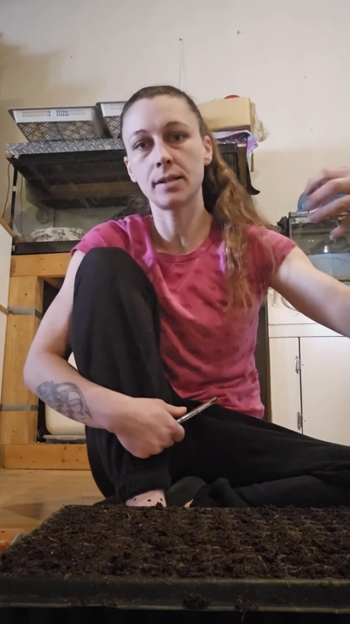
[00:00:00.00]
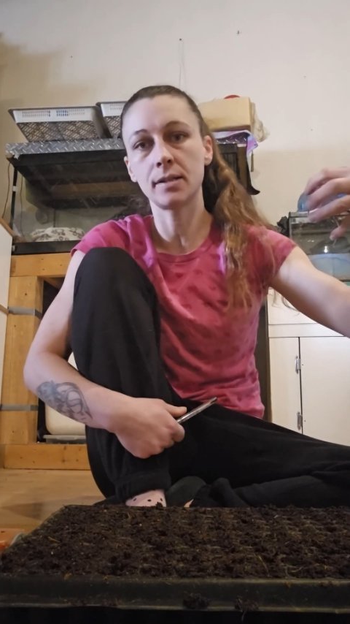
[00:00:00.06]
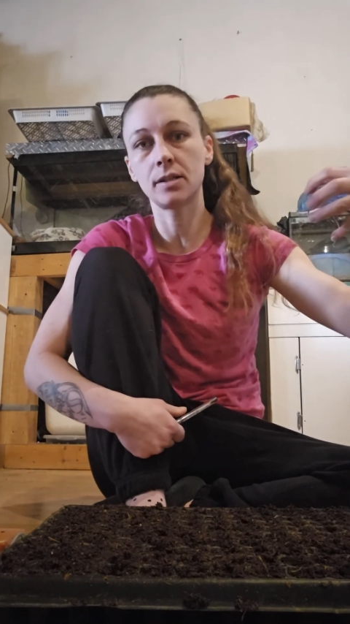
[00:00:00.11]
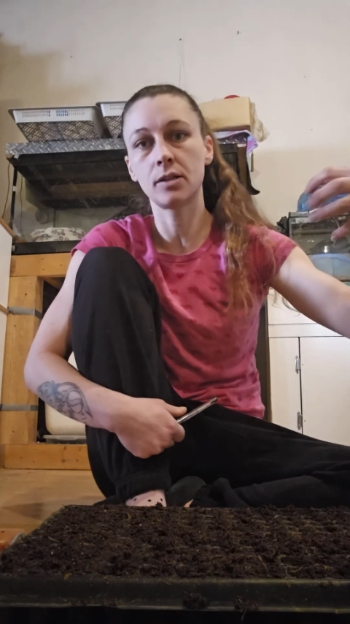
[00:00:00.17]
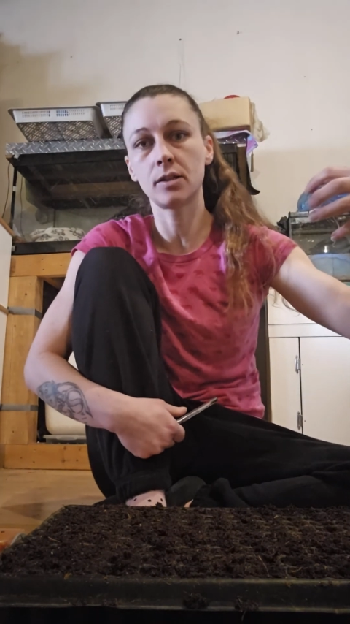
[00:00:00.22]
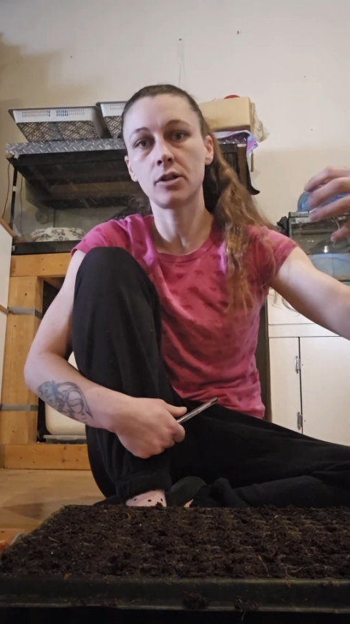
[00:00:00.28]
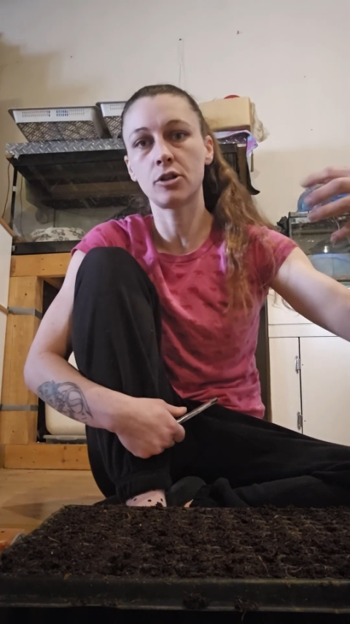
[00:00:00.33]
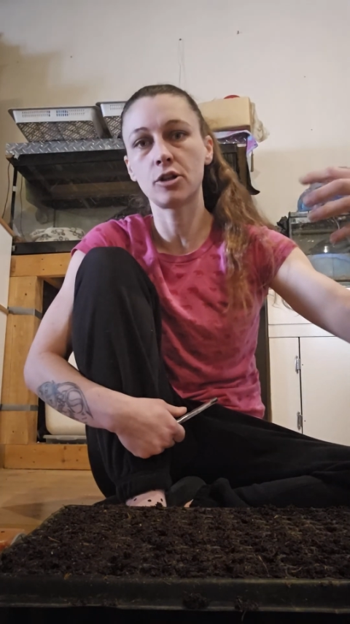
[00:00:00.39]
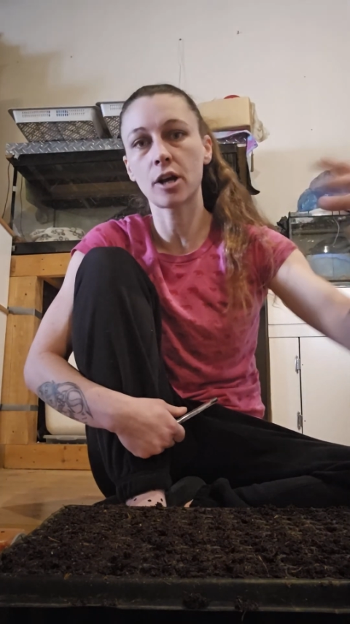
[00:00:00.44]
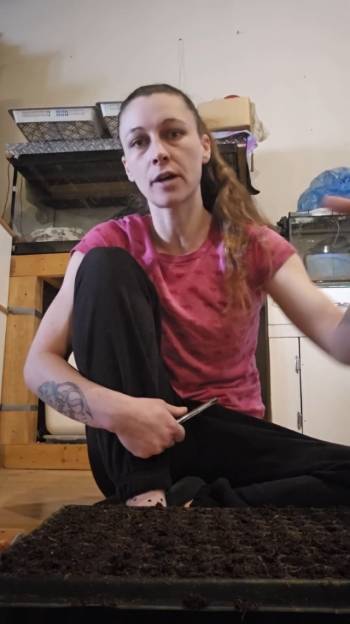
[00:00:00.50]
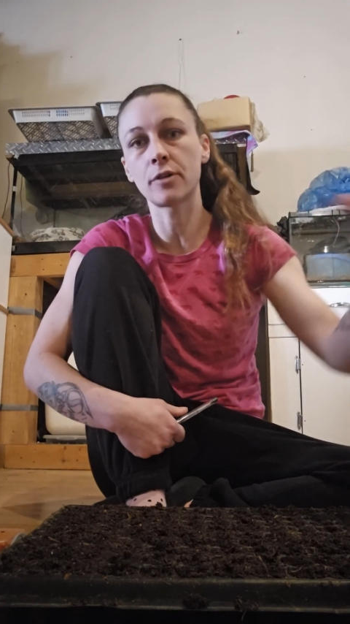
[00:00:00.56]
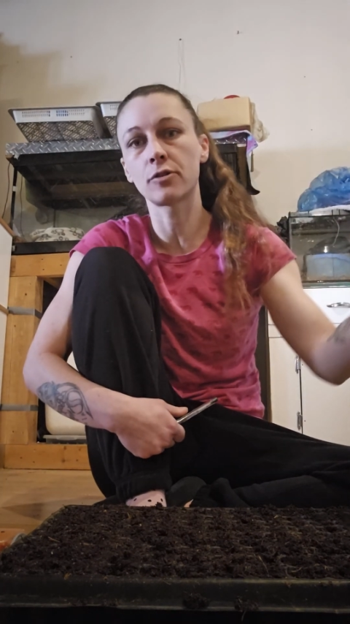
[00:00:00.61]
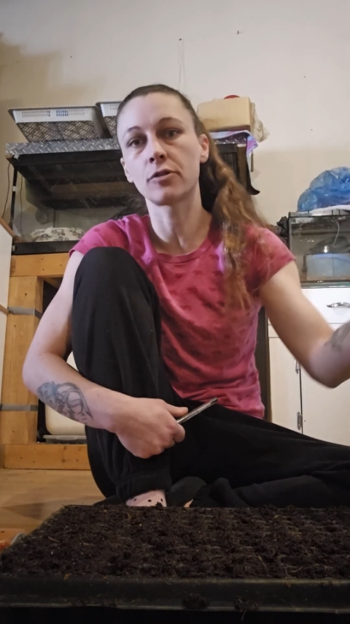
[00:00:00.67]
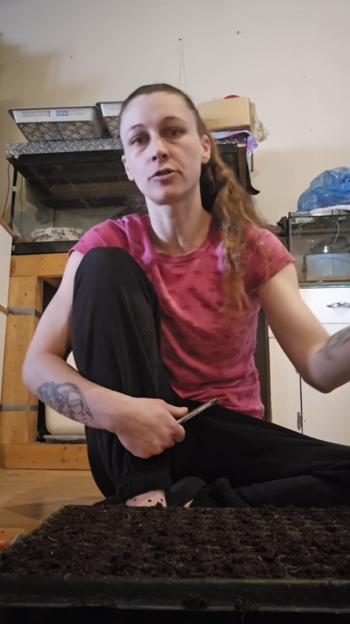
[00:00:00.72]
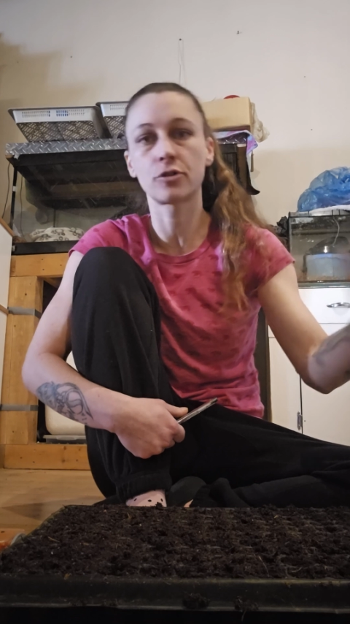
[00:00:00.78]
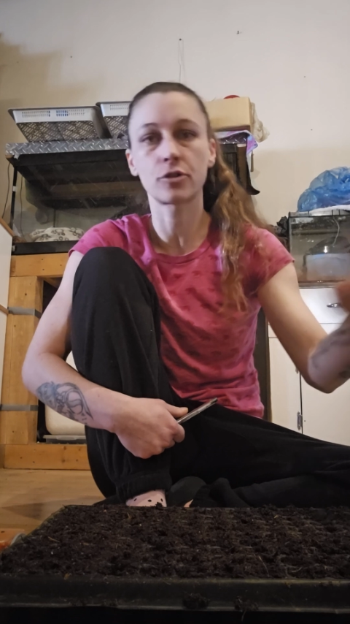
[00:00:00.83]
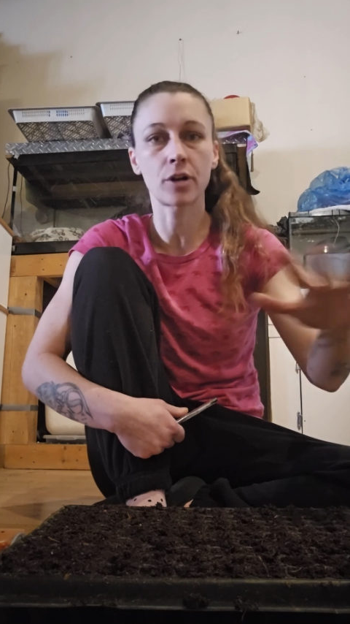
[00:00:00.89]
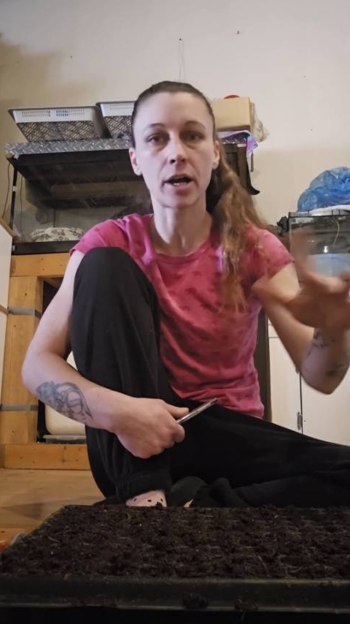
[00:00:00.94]
into the
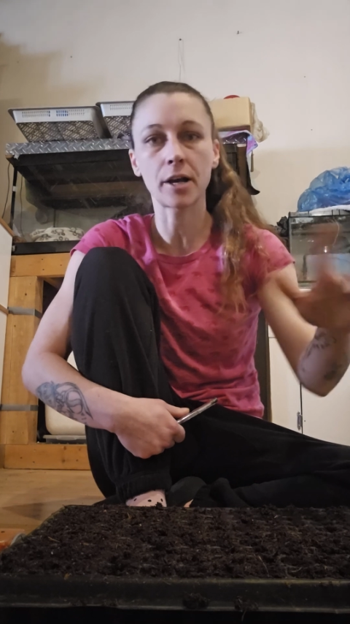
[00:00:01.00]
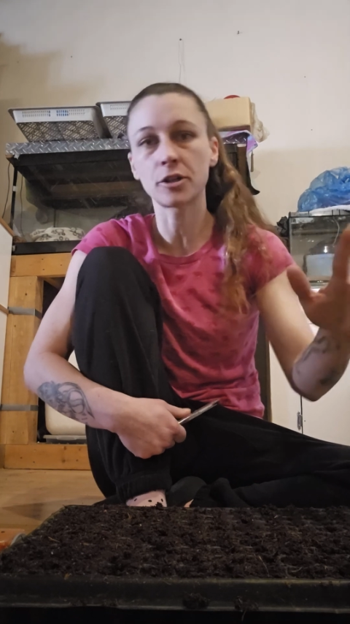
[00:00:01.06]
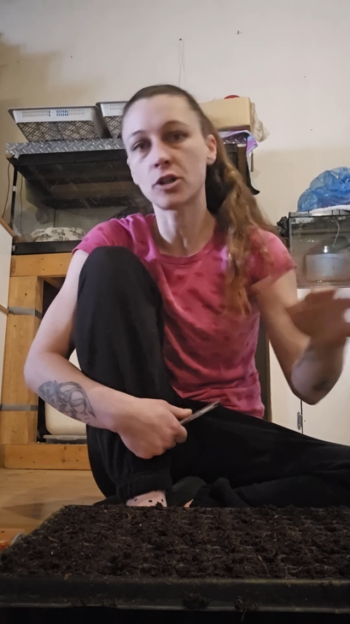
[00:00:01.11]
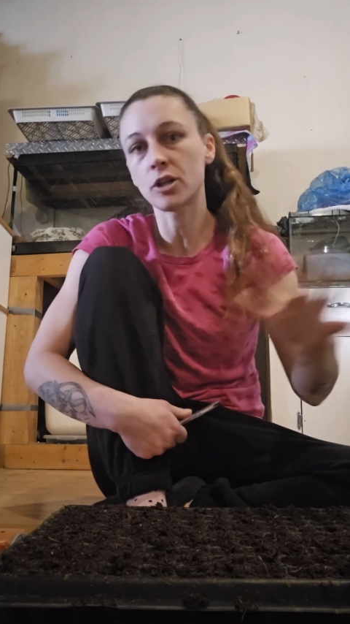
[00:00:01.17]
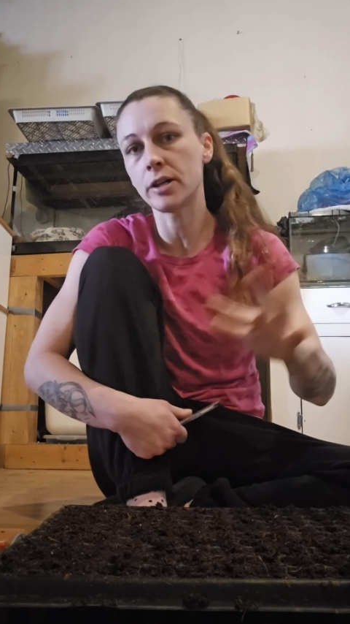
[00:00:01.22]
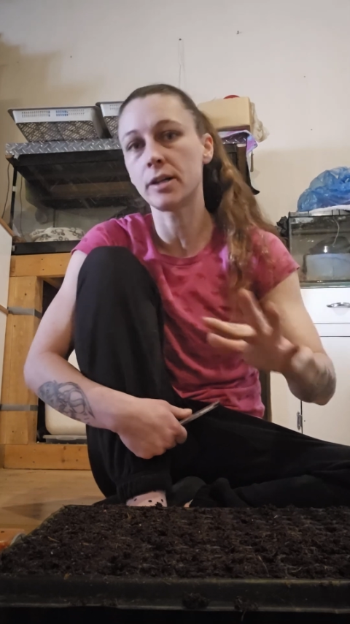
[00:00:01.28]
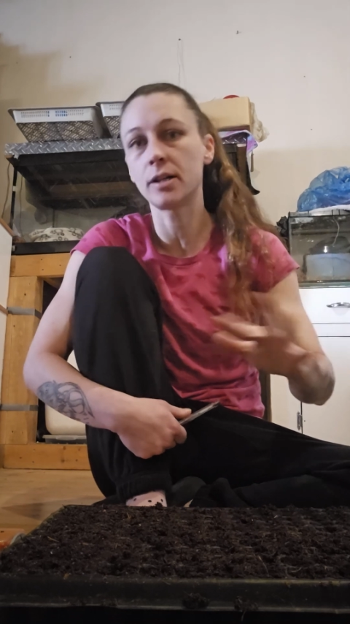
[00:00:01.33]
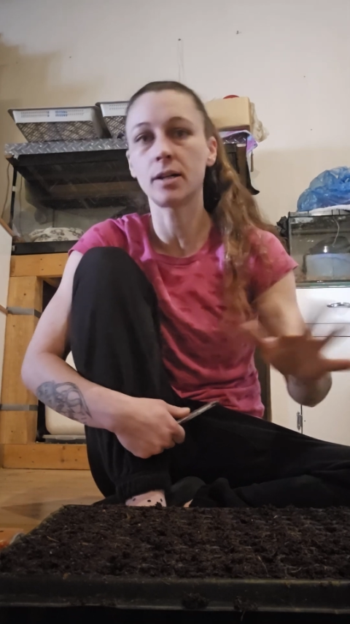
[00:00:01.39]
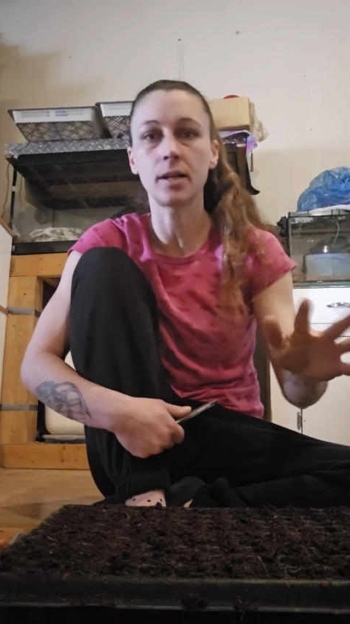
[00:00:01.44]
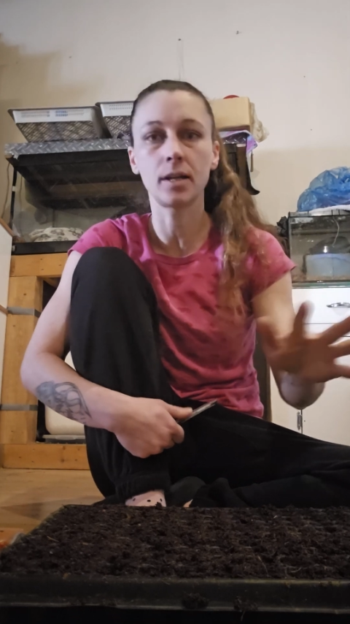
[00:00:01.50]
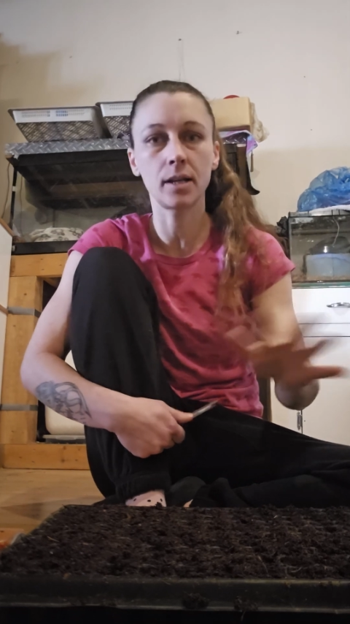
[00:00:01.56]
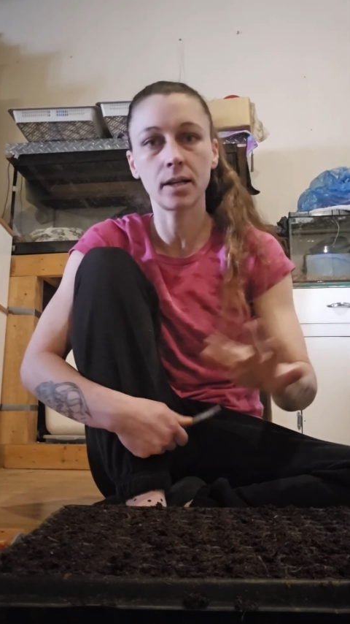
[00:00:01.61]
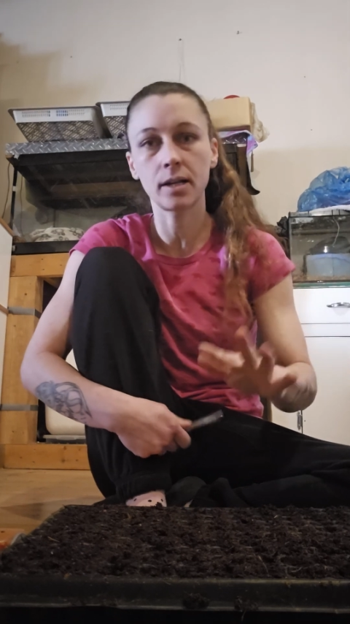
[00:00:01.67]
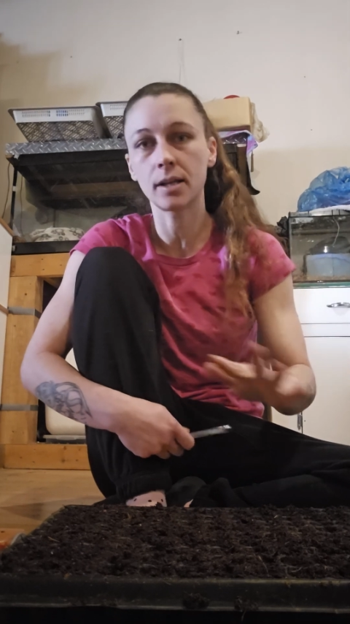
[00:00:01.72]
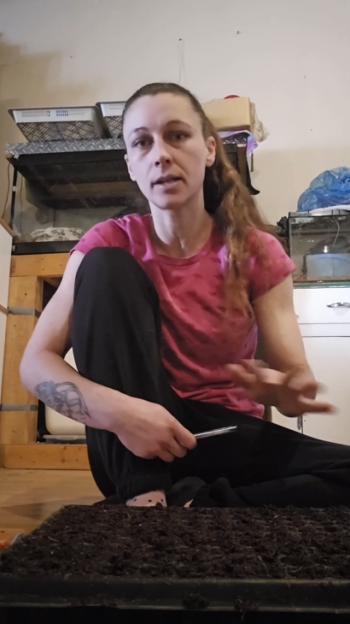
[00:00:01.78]
general direction